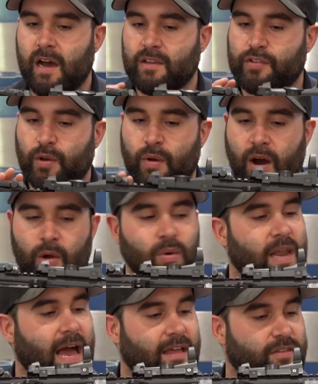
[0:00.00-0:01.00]
So I
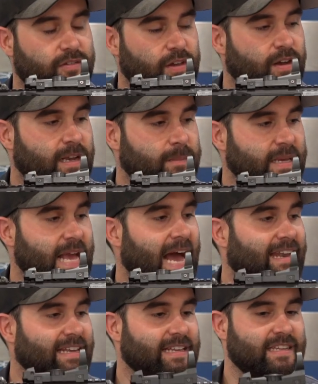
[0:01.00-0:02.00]
will certainly be
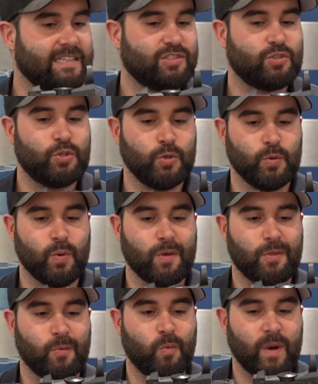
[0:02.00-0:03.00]
adding this to
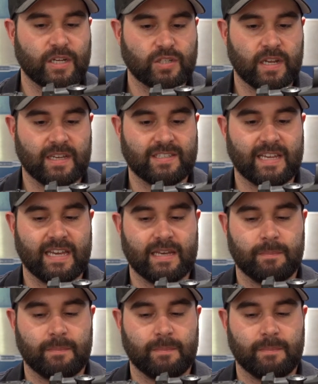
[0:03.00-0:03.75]
the wish list.